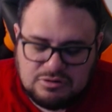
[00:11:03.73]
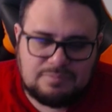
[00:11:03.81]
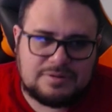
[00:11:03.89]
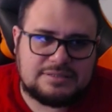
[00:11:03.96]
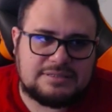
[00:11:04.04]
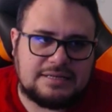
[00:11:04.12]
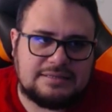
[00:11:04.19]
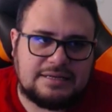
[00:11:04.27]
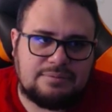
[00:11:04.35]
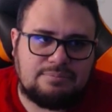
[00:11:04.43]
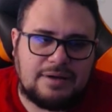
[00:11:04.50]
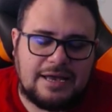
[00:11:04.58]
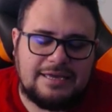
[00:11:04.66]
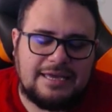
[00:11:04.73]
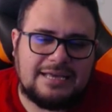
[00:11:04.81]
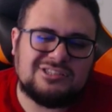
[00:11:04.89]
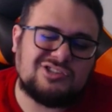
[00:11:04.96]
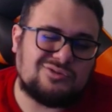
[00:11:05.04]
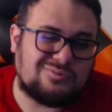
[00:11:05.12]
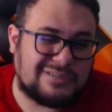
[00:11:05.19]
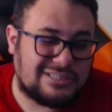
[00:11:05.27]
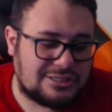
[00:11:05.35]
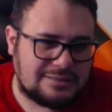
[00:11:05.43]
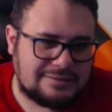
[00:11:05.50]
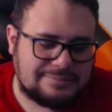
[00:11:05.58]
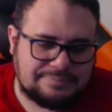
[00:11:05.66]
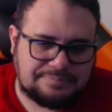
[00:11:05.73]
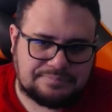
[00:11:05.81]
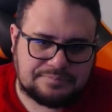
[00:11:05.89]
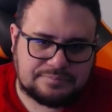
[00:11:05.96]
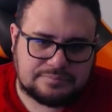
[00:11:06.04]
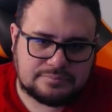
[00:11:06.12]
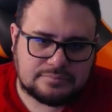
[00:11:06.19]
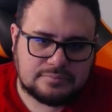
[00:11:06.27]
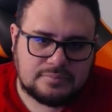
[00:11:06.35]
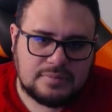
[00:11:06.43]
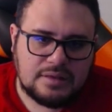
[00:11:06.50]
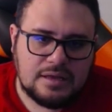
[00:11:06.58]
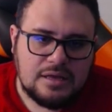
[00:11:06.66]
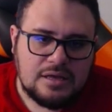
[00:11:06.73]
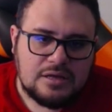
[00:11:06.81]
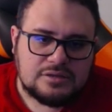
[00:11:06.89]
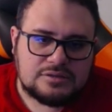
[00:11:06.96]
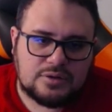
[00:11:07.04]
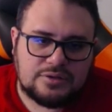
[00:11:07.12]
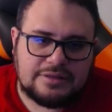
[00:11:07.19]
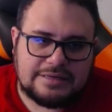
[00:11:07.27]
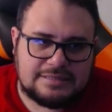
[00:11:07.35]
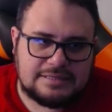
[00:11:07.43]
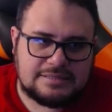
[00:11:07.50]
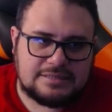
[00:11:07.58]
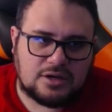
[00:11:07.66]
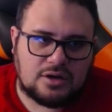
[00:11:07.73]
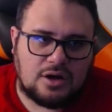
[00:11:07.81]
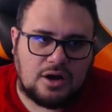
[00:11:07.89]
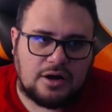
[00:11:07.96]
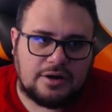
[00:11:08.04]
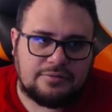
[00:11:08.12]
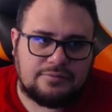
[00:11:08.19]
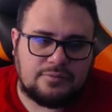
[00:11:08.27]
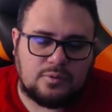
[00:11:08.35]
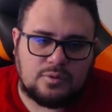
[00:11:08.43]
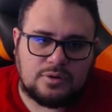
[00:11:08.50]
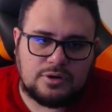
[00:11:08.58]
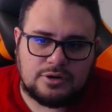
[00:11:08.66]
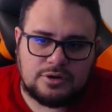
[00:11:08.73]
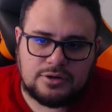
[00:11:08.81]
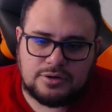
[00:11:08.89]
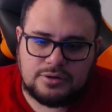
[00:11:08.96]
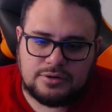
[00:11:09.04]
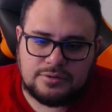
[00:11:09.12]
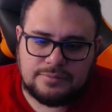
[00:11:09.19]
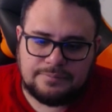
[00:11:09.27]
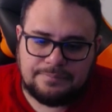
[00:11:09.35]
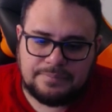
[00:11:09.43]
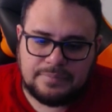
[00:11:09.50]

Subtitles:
represented by intuition. So this is the card for